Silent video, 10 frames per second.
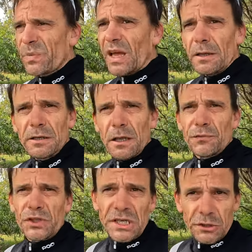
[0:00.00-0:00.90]
A little
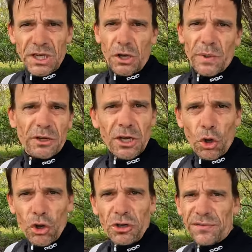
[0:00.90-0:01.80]
over a year ago, when I
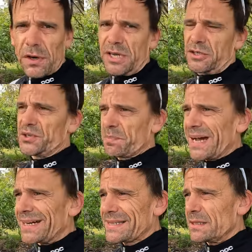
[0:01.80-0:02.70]
learned of Heiko's
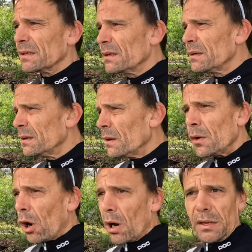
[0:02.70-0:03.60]
passing,
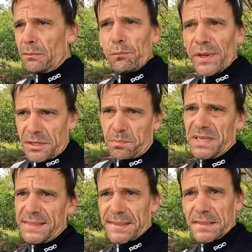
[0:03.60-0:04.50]
I went to
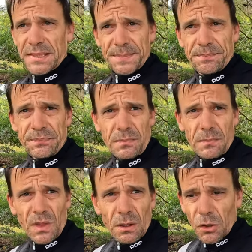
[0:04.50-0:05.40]
pieces
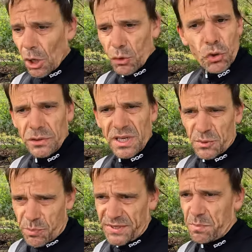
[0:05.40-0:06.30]
and I couldn't
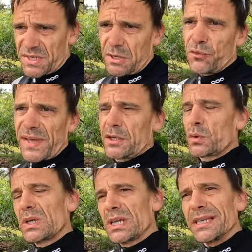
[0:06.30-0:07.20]
express myself
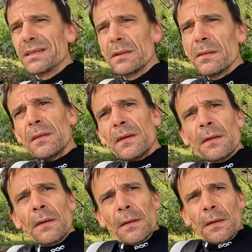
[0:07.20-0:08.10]
adequately.
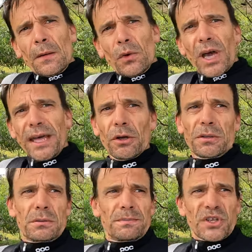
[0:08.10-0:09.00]
And
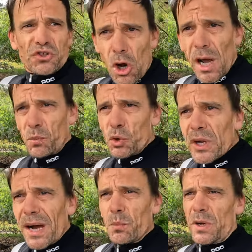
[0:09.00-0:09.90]
the time will
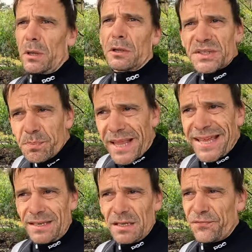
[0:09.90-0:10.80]
come where I'll
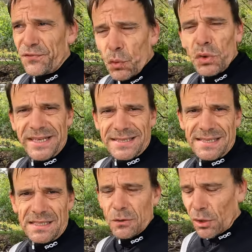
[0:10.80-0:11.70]
explain the full
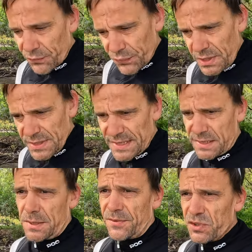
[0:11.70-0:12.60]
legacy of
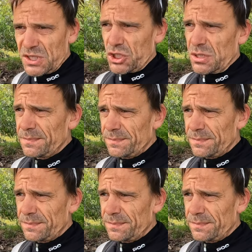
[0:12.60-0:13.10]
his vision.